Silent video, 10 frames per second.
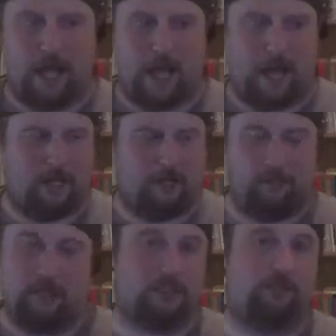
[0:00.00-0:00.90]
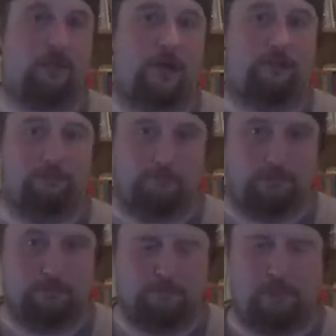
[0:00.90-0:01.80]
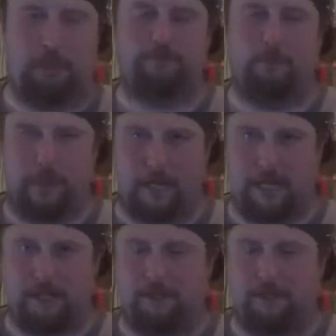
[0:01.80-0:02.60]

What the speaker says: And that's fine. But for me,